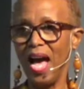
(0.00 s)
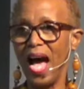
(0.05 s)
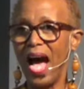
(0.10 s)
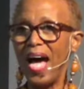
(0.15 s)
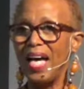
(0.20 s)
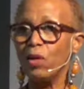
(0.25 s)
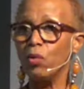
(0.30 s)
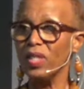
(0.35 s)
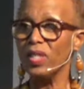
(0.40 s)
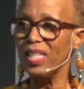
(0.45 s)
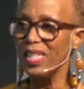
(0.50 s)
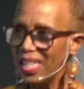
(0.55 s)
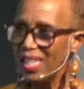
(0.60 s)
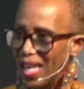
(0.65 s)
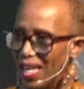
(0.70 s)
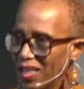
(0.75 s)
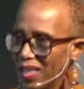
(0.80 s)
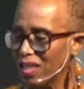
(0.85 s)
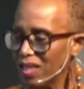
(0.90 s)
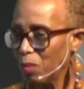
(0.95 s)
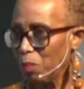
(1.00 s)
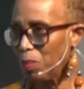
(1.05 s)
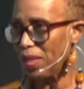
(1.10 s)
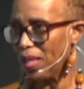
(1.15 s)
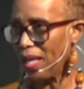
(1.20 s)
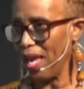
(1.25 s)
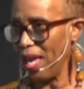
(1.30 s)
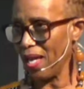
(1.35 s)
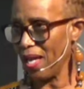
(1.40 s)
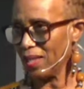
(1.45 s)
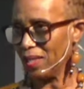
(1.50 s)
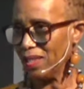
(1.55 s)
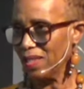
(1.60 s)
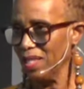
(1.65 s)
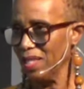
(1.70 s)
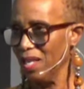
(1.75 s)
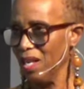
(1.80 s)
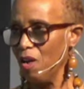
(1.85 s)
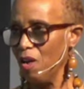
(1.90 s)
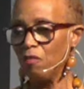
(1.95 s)
I would thank the plant
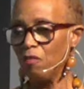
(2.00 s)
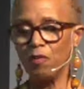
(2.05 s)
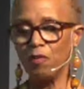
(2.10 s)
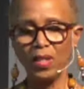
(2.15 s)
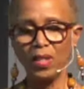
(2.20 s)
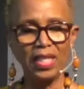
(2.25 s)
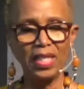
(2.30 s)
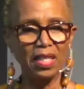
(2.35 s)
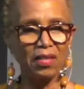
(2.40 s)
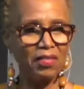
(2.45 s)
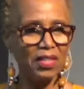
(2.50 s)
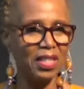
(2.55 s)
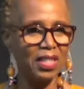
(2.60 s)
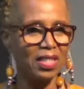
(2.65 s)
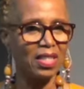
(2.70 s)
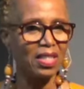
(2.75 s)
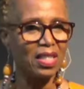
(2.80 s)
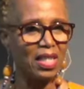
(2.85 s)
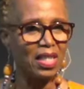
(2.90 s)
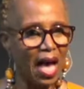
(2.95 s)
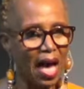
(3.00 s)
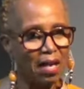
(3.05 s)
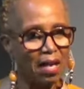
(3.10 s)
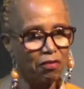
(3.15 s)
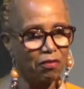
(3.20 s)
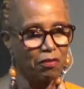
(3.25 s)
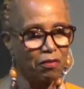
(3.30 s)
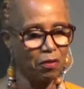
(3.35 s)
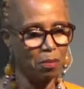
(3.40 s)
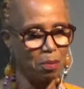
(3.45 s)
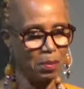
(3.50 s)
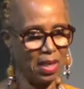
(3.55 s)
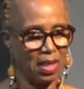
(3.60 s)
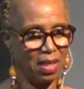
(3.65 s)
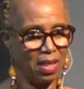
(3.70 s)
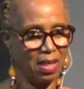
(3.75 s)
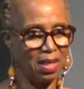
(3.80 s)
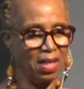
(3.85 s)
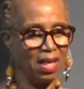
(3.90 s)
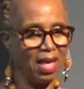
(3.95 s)
for giving its life for
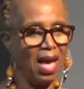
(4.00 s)
me.